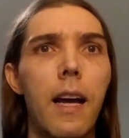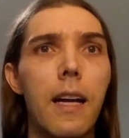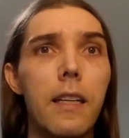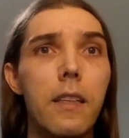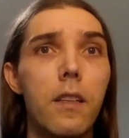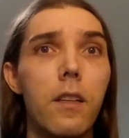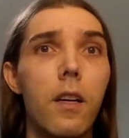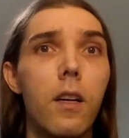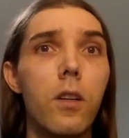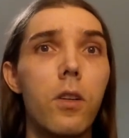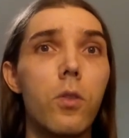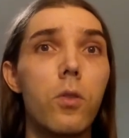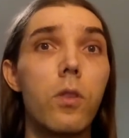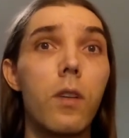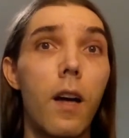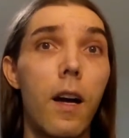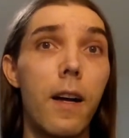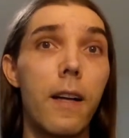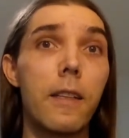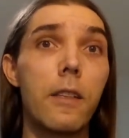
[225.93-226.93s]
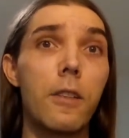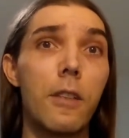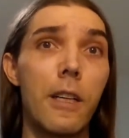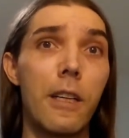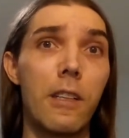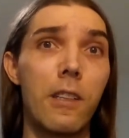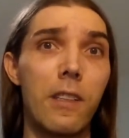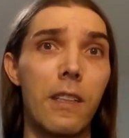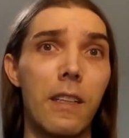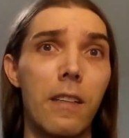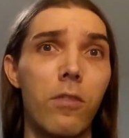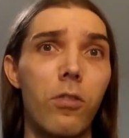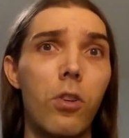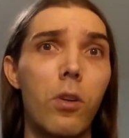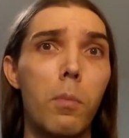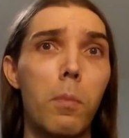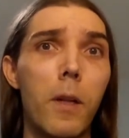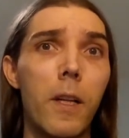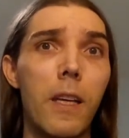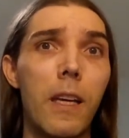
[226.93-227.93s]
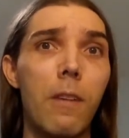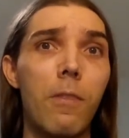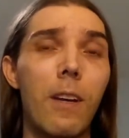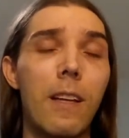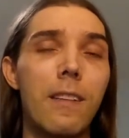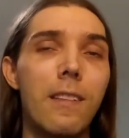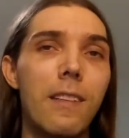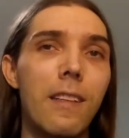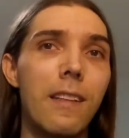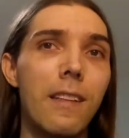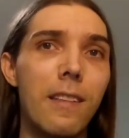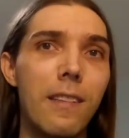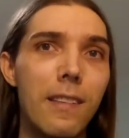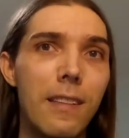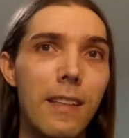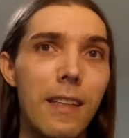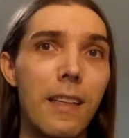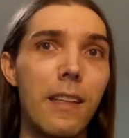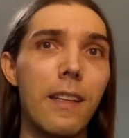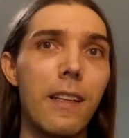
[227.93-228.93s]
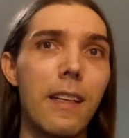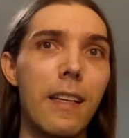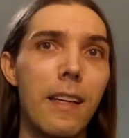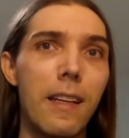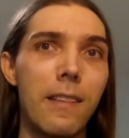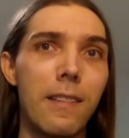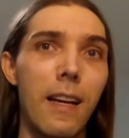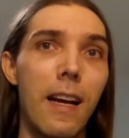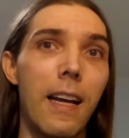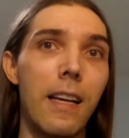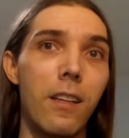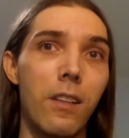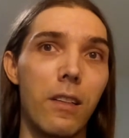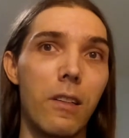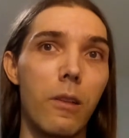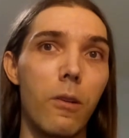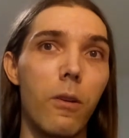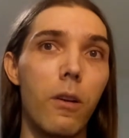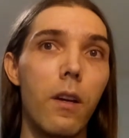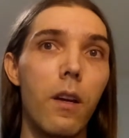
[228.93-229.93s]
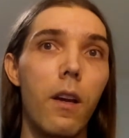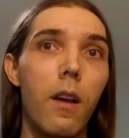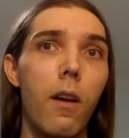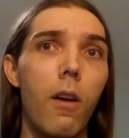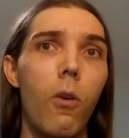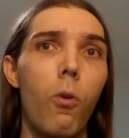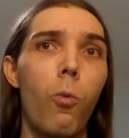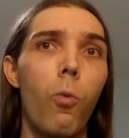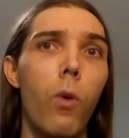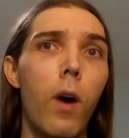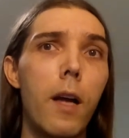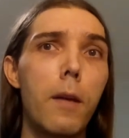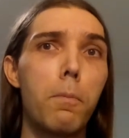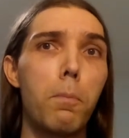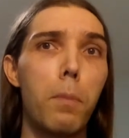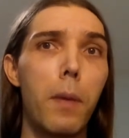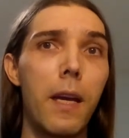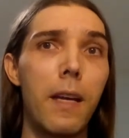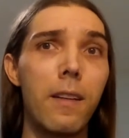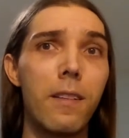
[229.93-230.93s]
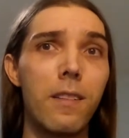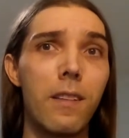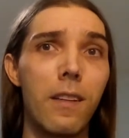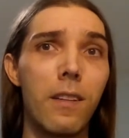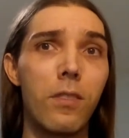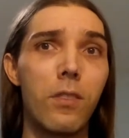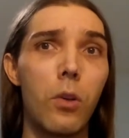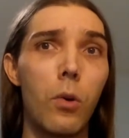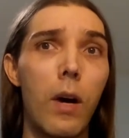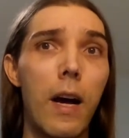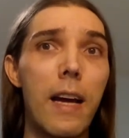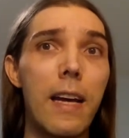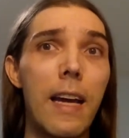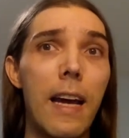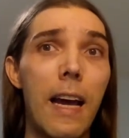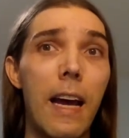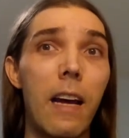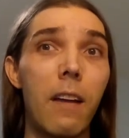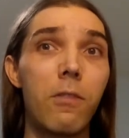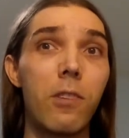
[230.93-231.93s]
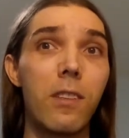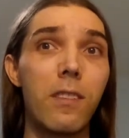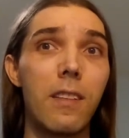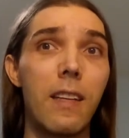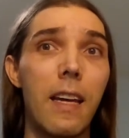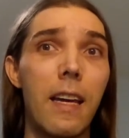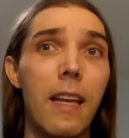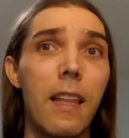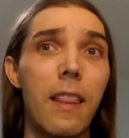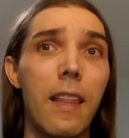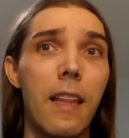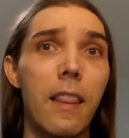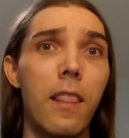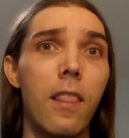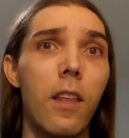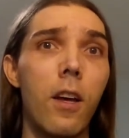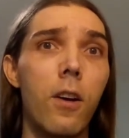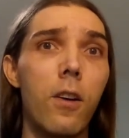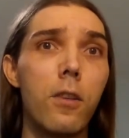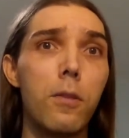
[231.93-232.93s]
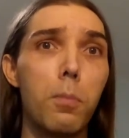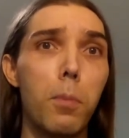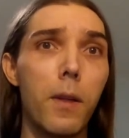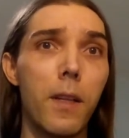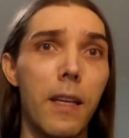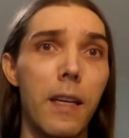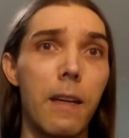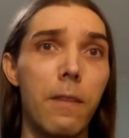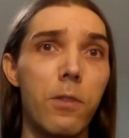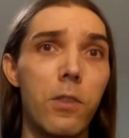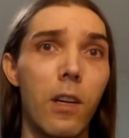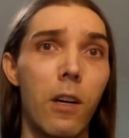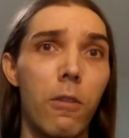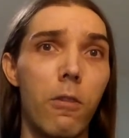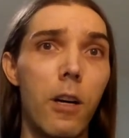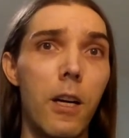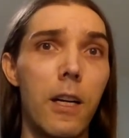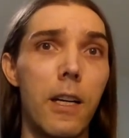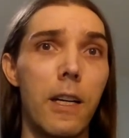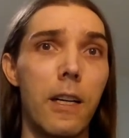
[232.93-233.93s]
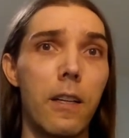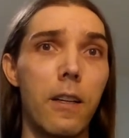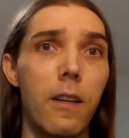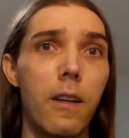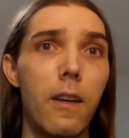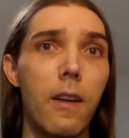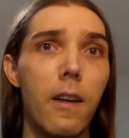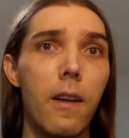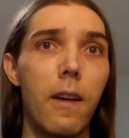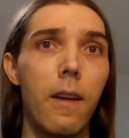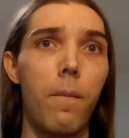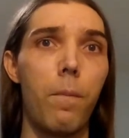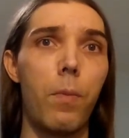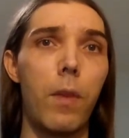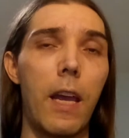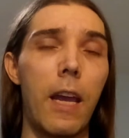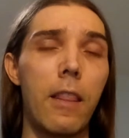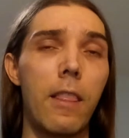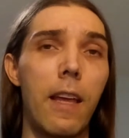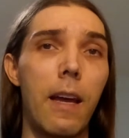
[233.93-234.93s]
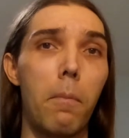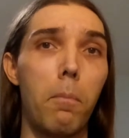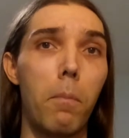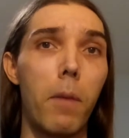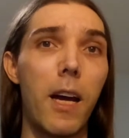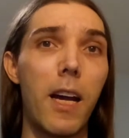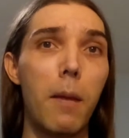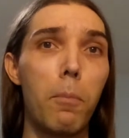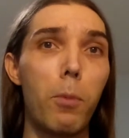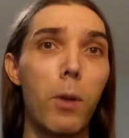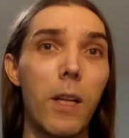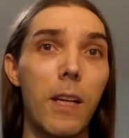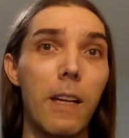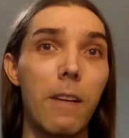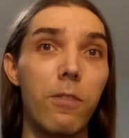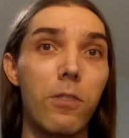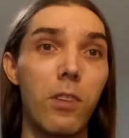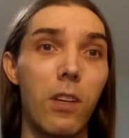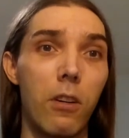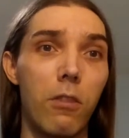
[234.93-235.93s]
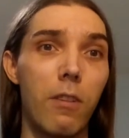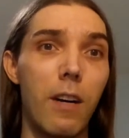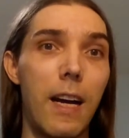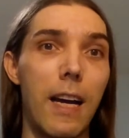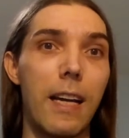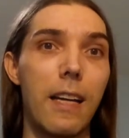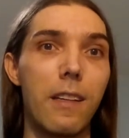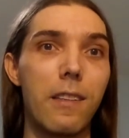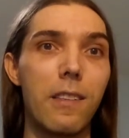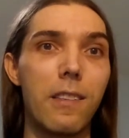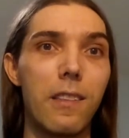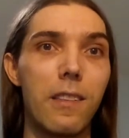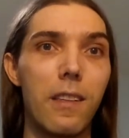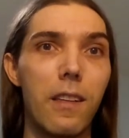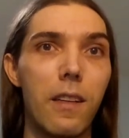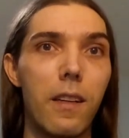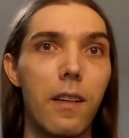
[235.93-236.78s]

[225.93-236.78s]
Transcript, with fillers: I know non Christians who believe as sincerely as I do. What basis do I have to say that those beliefs are wrong and that my beliefs are right?